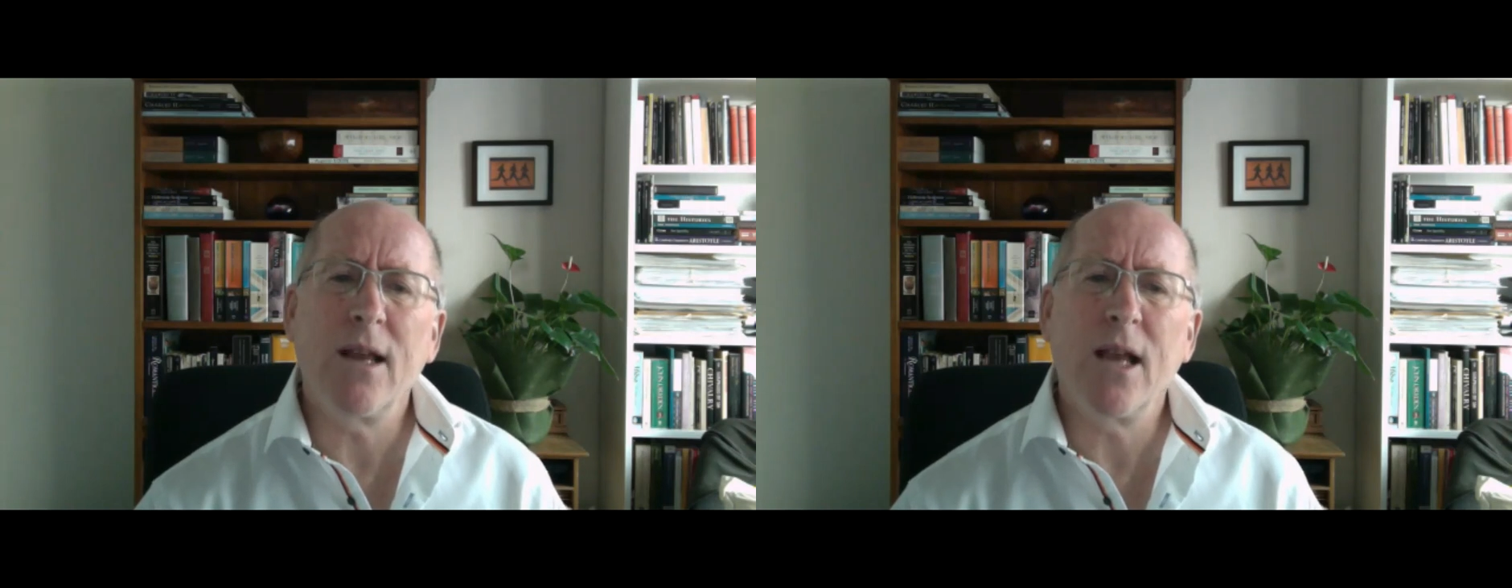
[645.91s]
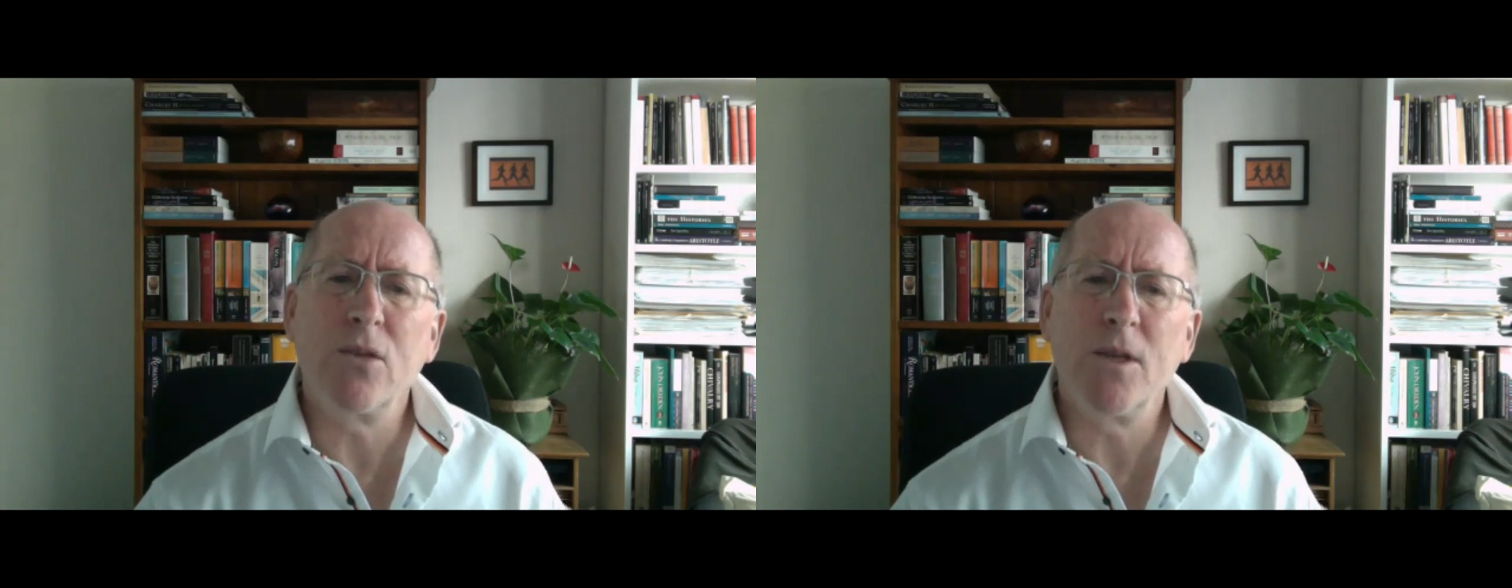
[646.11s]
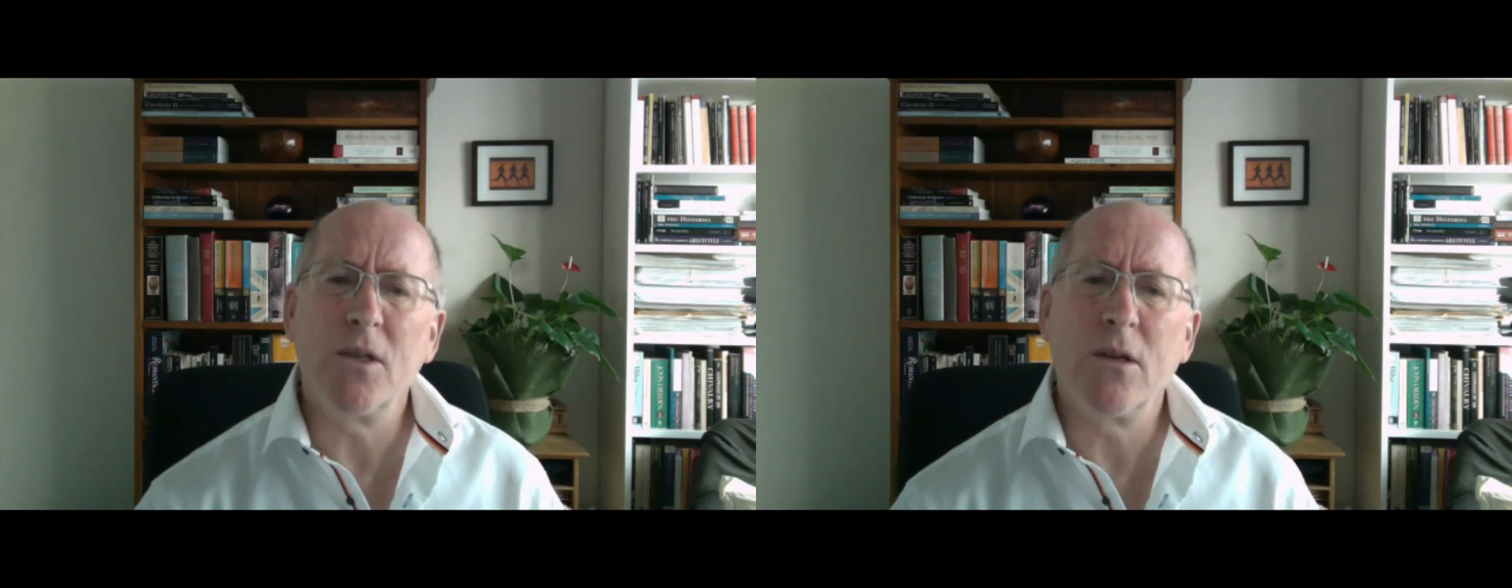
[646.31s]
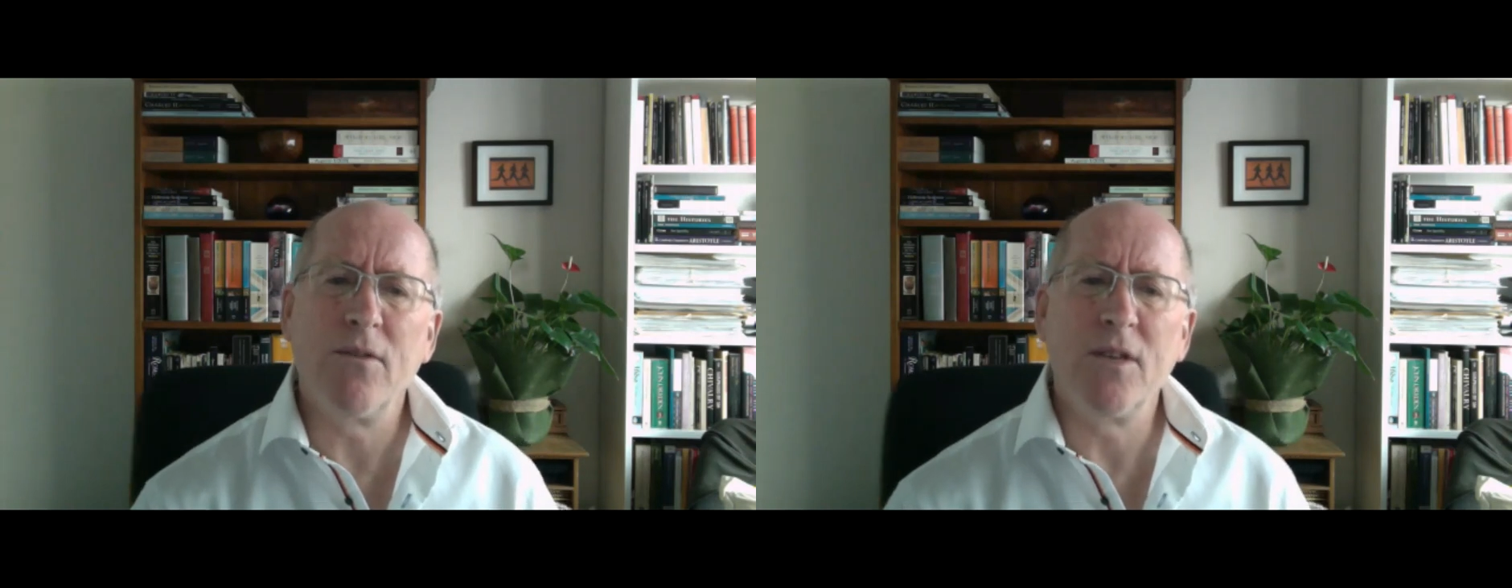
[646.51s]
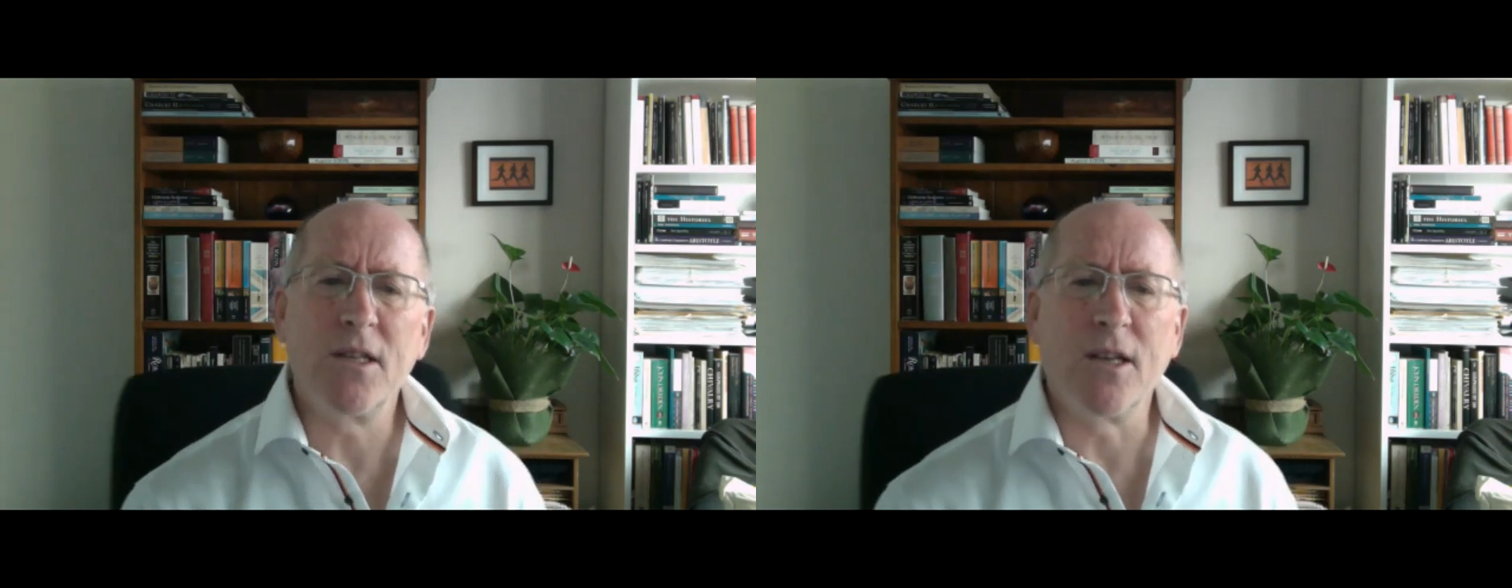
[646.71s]
as a result of
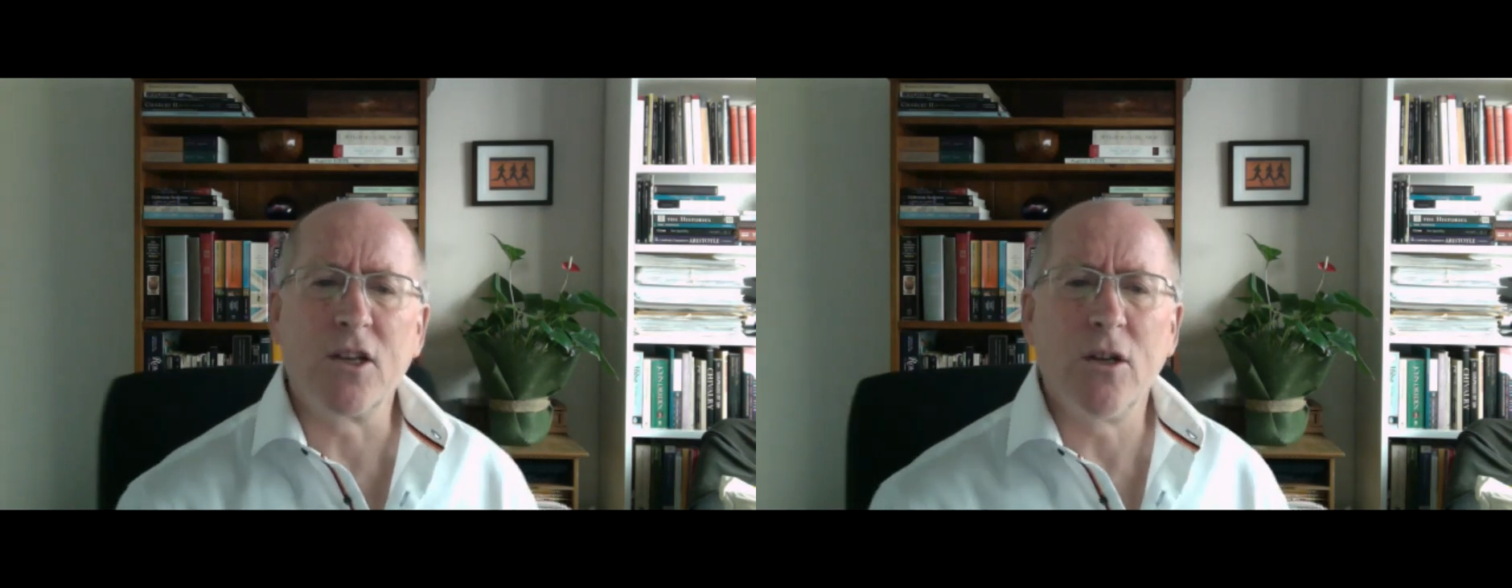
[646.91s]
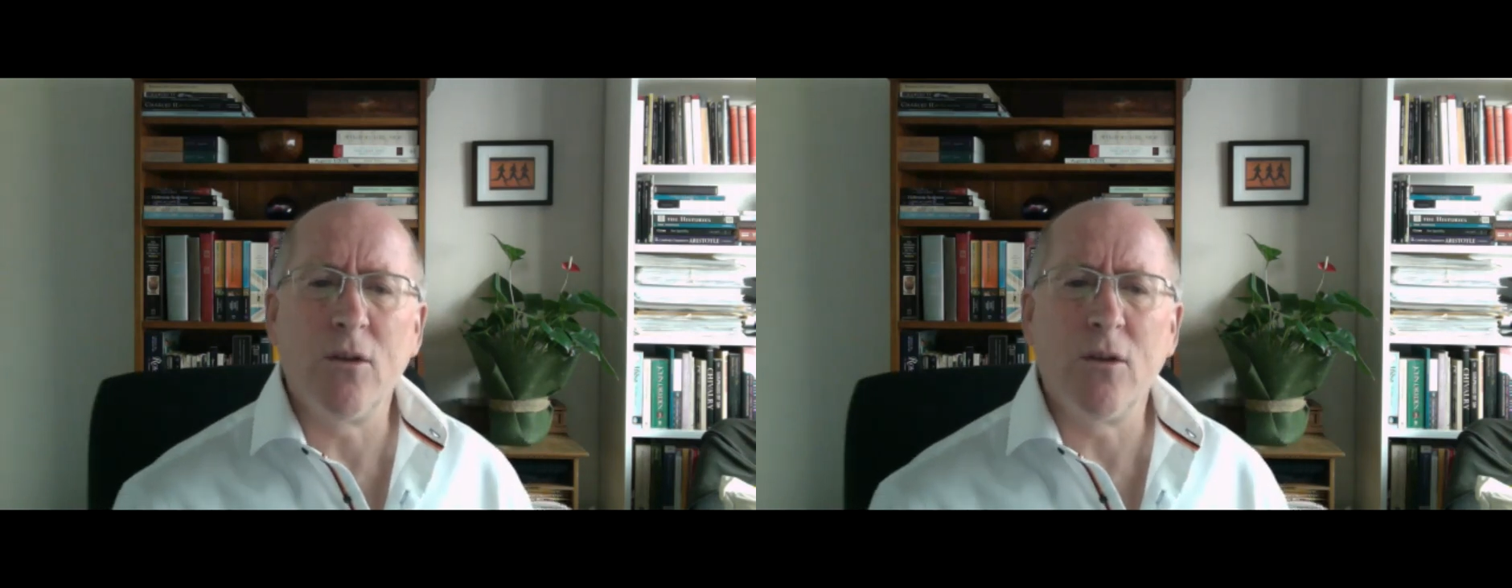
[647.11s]
this diction,